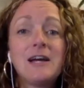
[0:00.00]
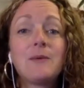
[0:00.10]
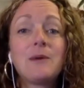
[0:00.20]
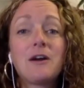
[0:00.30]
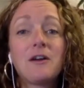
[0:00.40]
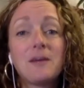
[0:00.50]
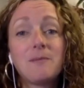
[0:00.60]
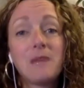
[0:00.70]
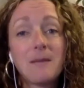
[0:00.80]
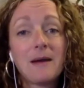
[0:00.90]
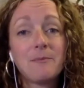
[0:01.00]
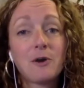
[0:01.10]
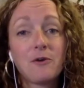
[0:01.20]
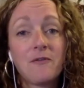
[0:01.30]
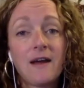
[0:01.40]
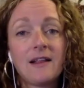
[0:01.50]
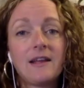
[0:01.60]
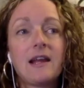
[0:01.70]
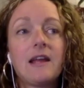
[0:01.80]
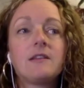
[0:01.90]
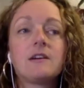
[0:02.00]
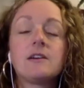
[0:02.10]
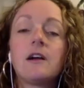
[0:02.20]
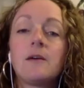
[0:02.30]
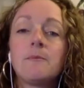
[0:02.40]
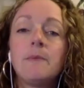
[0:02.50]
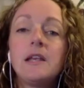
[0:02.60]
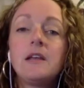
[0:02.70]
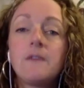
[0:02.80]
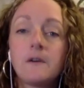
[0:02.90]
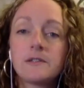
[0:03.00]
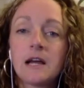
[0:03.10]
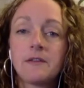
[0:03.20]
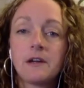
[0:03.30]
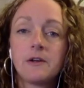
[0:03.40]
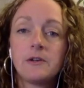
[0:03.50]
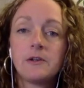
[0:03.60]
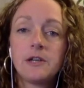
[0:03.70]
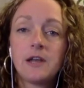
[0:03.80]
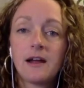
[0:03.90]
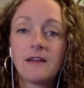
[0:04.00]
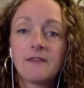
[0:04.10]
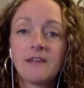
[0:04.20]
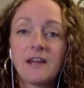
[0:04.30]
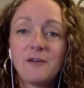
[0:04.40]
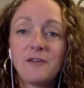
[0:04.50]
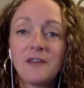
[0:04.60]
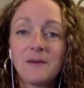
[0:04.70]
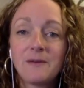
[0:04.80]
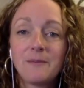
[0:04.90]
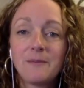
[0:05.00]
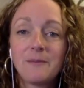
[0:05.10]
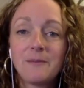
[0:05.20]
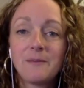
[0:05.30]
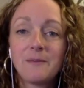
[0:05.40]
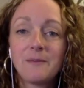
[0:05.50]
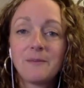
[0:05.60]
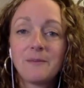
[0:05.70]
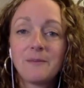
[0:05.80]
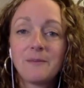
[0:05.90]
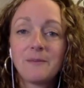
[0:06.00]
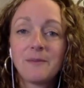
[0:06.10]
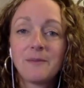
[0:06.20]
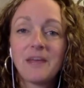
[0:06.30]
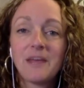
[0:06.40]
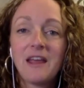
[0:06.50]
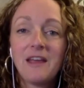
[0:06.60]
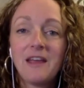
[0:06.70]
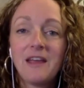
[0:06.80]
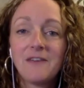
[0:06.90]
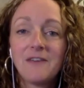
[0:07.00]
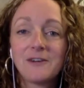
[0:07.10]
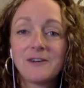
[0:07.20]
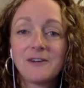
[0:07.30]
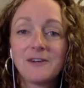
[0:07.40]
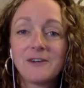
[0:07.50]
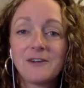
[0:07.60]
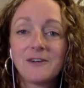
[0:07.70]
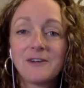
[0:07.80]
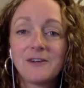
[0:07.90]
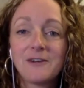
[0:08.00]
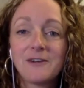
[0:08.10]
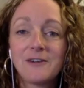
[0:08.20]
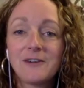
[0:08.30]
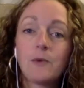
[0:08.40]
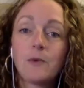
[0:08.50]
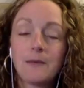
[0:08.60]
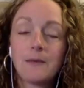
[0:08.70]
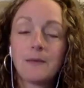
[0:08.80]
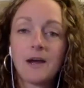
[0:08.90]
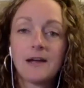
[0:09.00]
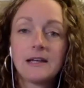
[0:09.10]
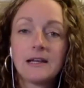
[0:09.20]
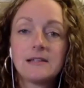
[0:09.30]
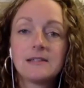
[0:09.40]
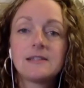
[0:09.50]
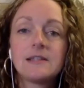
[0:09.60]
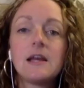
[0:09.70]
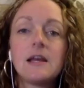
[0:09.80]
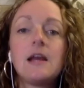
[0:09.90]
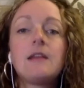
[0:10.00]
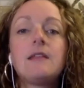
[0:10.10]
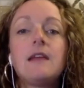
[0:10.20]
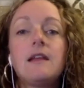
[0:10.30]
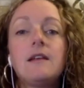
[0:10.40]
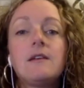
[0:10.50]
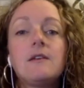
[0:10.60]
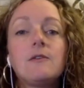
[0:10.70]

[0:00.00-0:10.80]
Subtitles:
We call it BMI profiling. And there are many folks out there who do not have healthy behavior in quote unquote normal weight bodies.